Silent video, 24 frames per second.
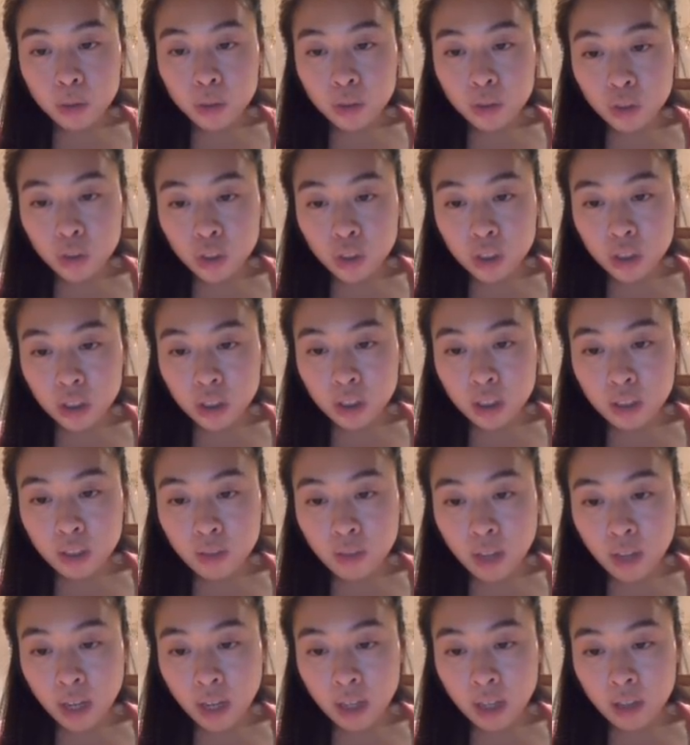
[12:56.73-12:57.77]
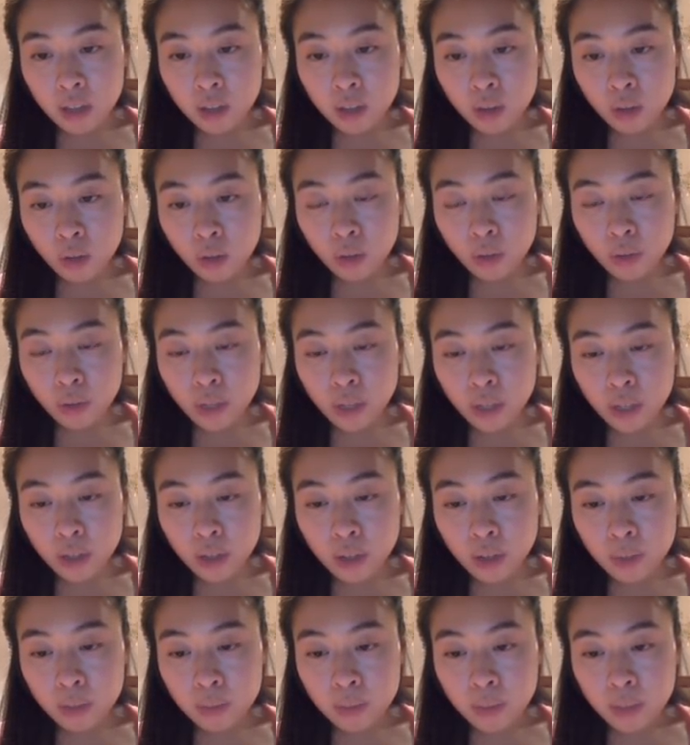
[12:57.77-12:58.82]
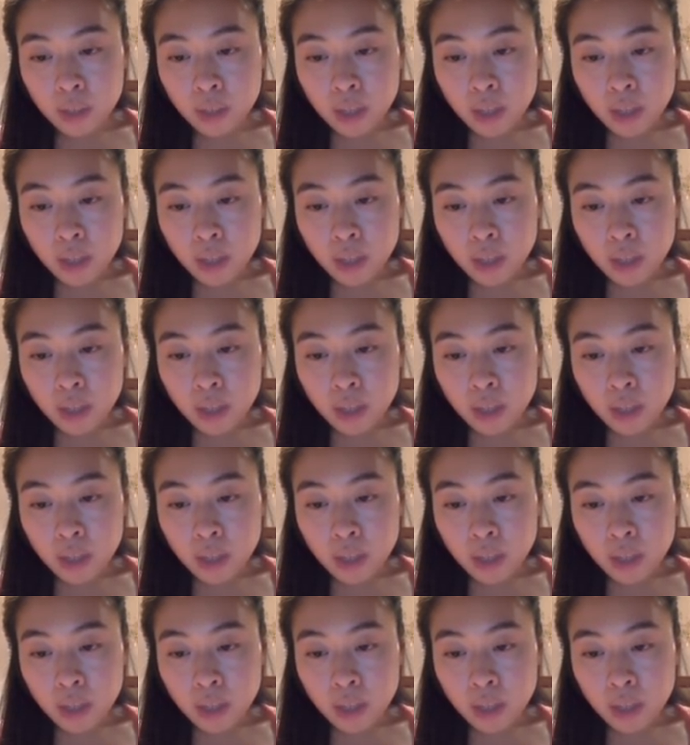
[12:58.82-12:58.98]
We're going to just leave that on there.